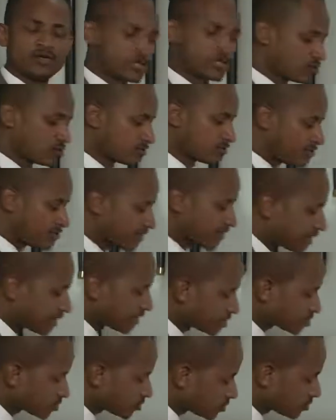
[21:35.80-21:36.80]

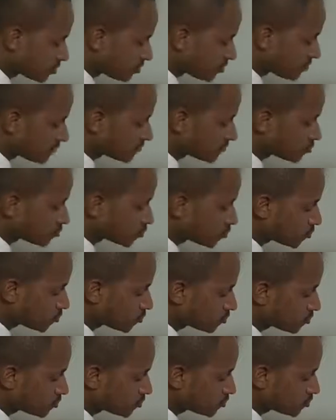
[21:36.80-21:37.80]
configuration of 2
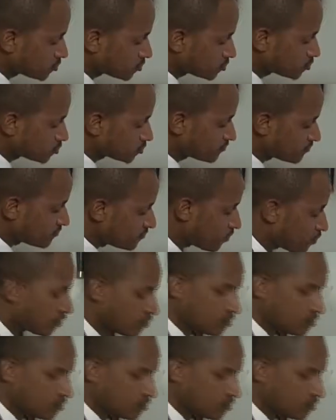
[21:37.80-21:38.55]
to 4.